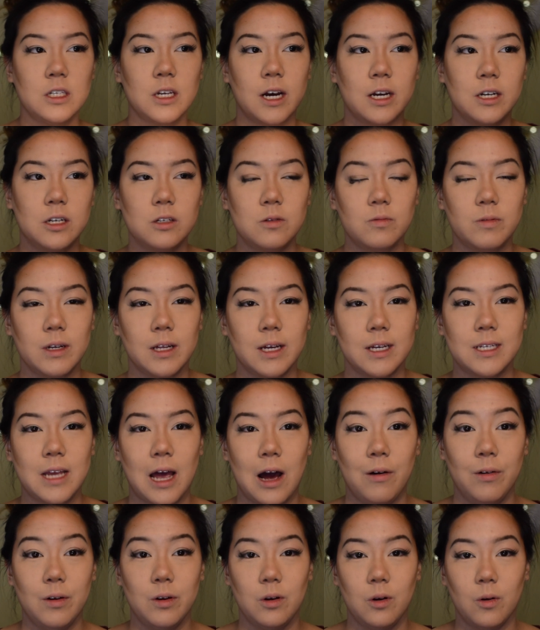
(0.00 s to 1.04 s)
I just realized
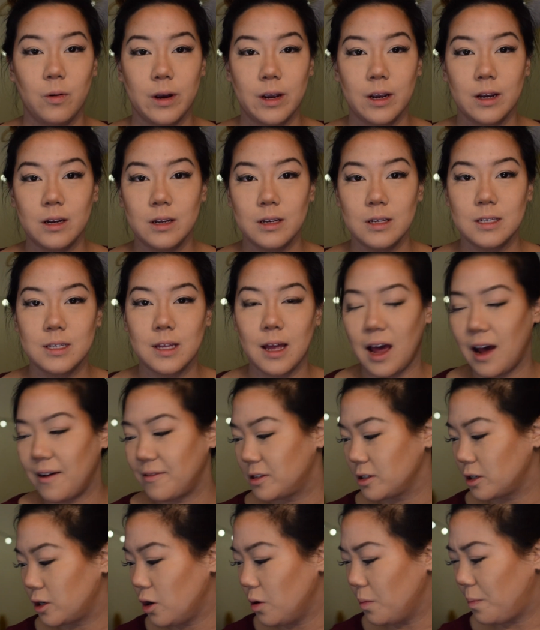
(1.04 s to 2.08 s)
how annoying it is to have
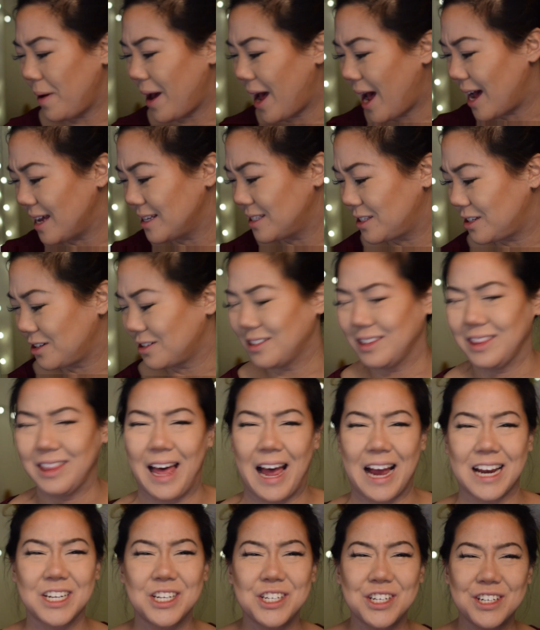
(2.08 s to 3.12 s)
to go past your
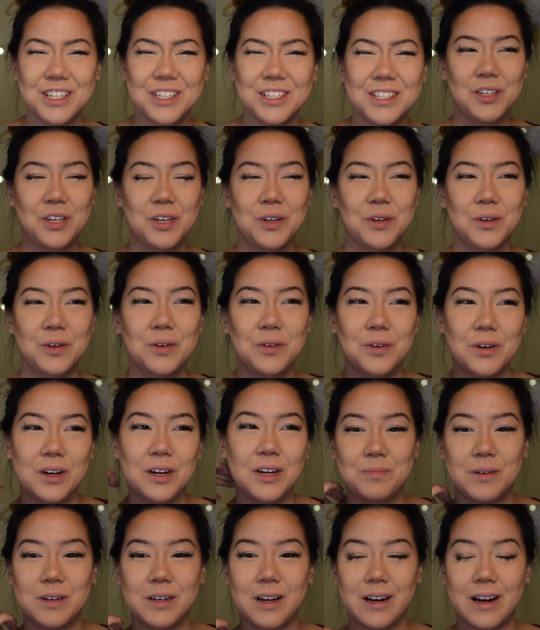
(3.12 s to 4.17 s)
lashes to
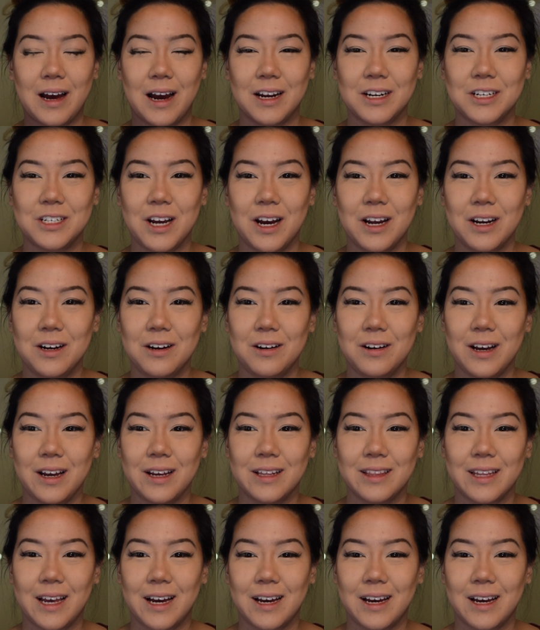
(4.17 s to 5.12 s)
put on eyeshadow and